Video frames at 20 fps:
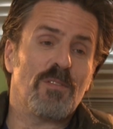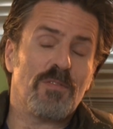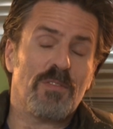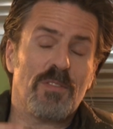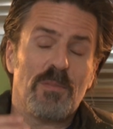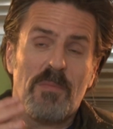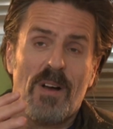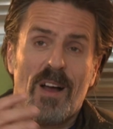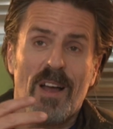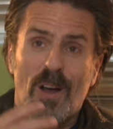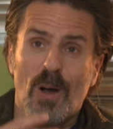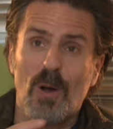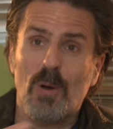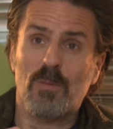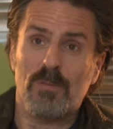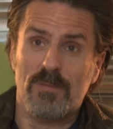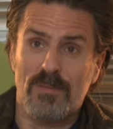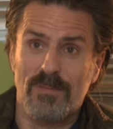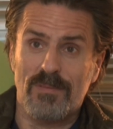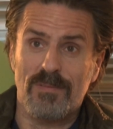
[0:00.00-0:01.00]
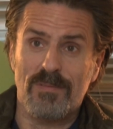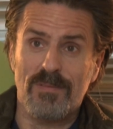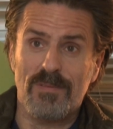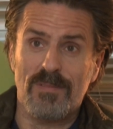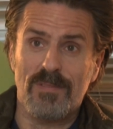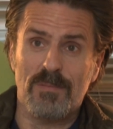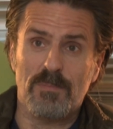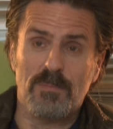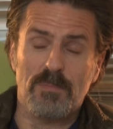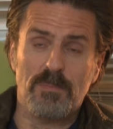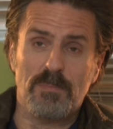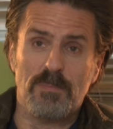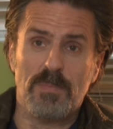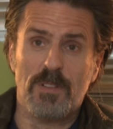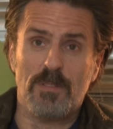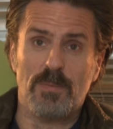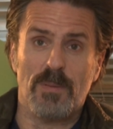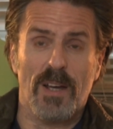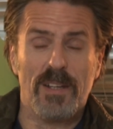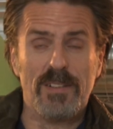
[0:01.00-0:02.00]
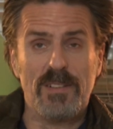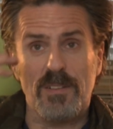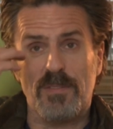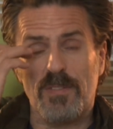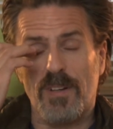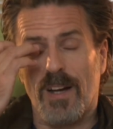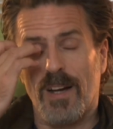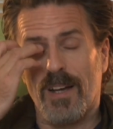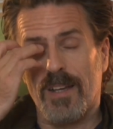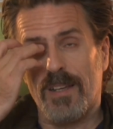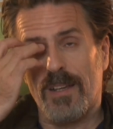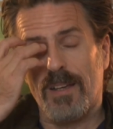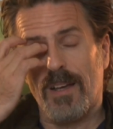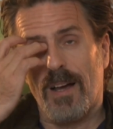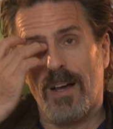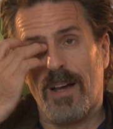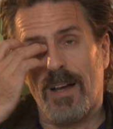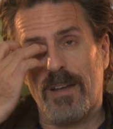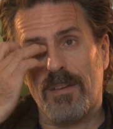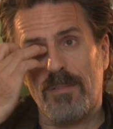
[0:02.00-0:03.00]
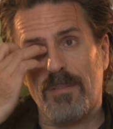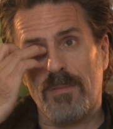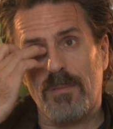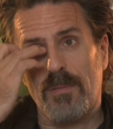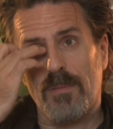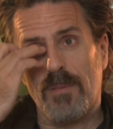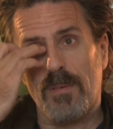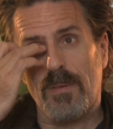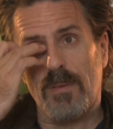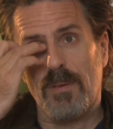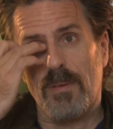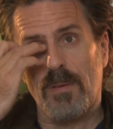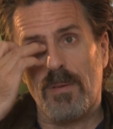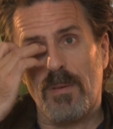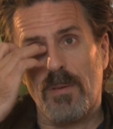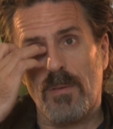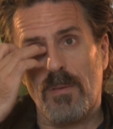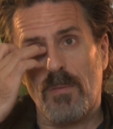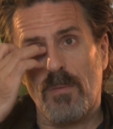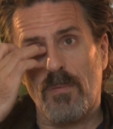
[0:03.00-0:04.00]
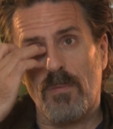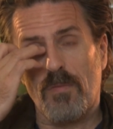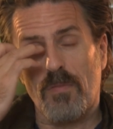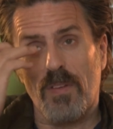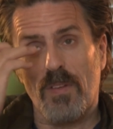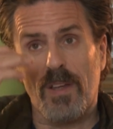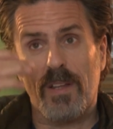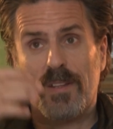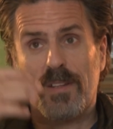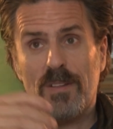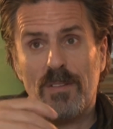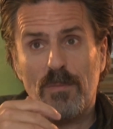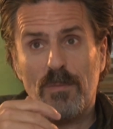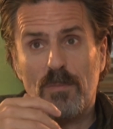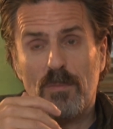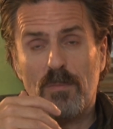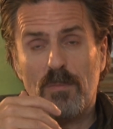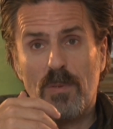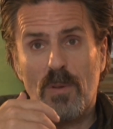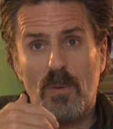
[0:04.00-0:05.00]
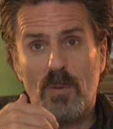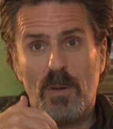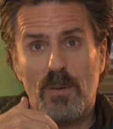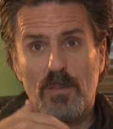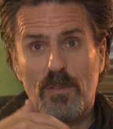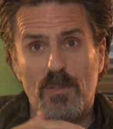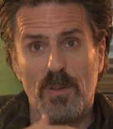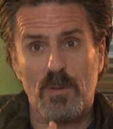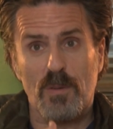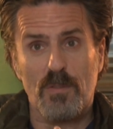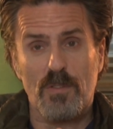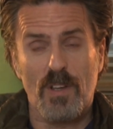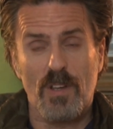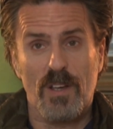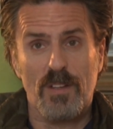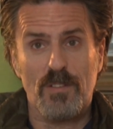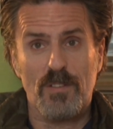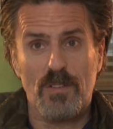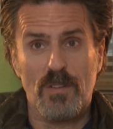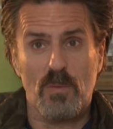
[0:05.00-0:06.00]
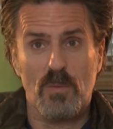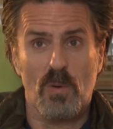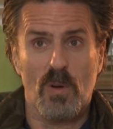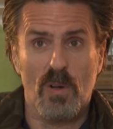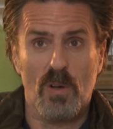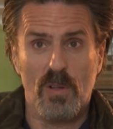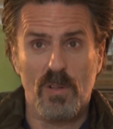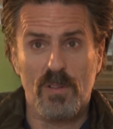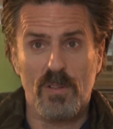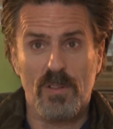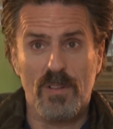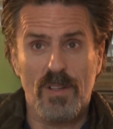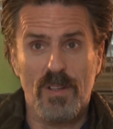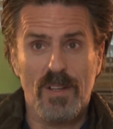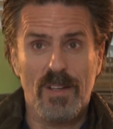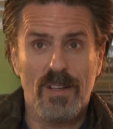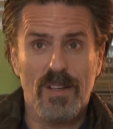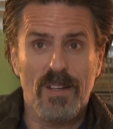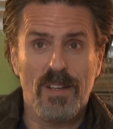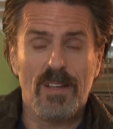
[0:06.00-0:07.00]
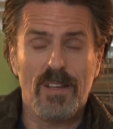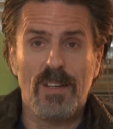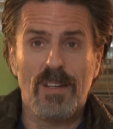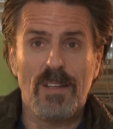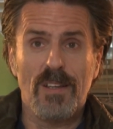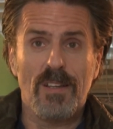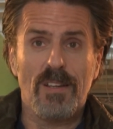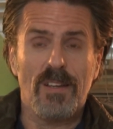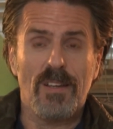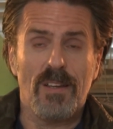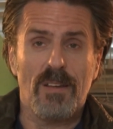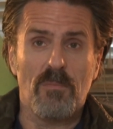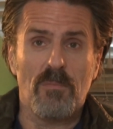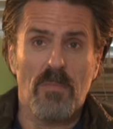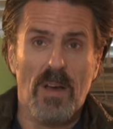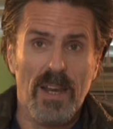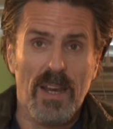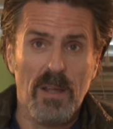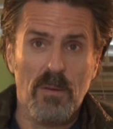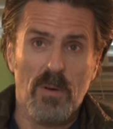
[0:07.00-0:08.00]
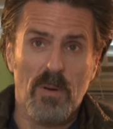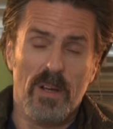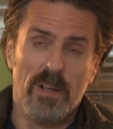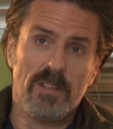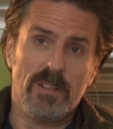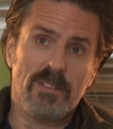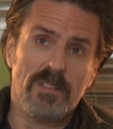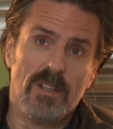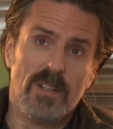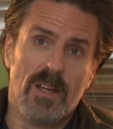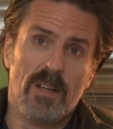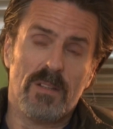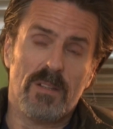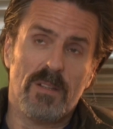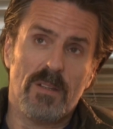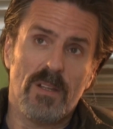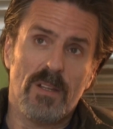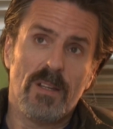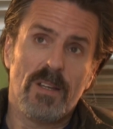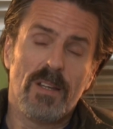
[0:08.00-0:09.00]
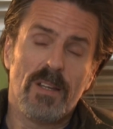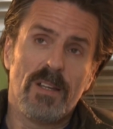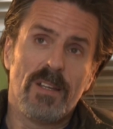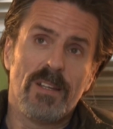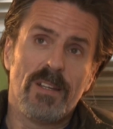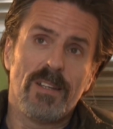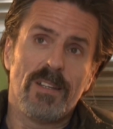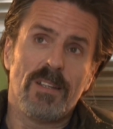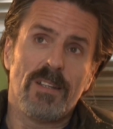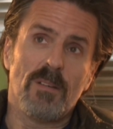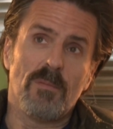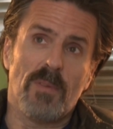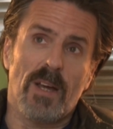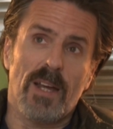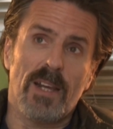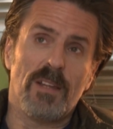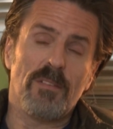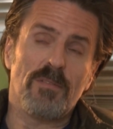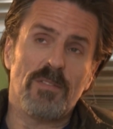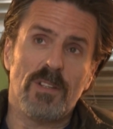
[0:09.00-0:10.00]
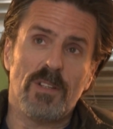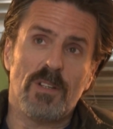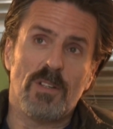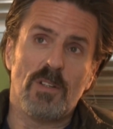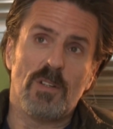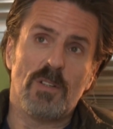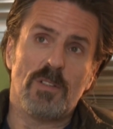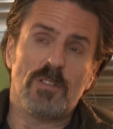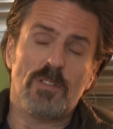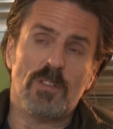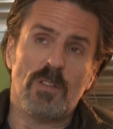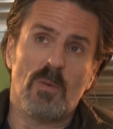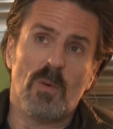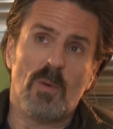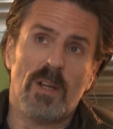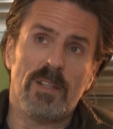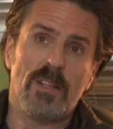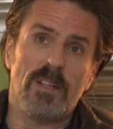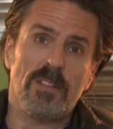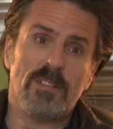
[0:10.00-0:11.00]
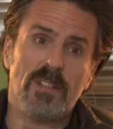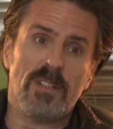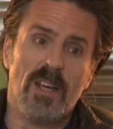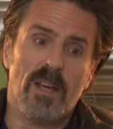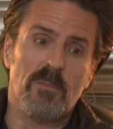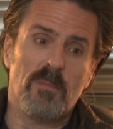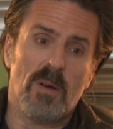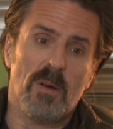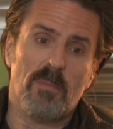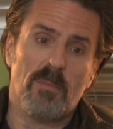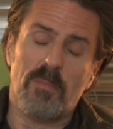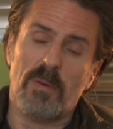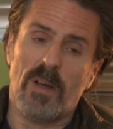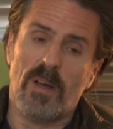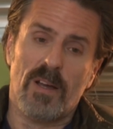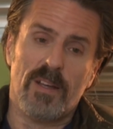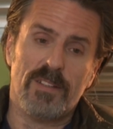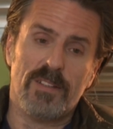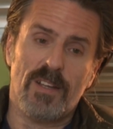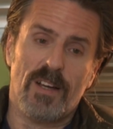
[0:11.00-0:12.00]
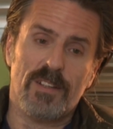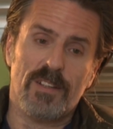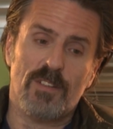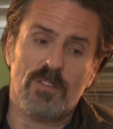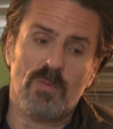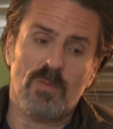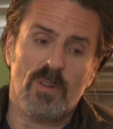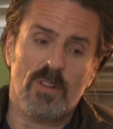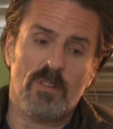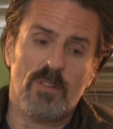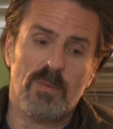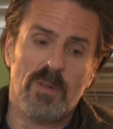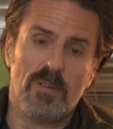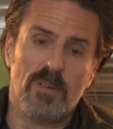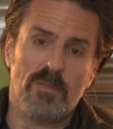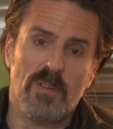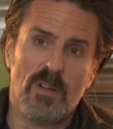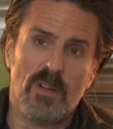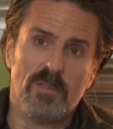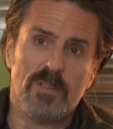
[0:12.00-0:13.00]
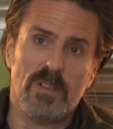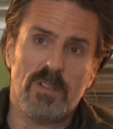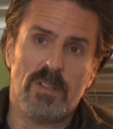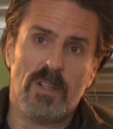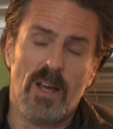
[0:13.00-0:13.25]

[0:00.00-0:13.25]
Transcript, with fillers: From my own perspective, I, I feel that folk changed the world in many ways and mainly for the good. So when this came up, I, I just wanted to be involved in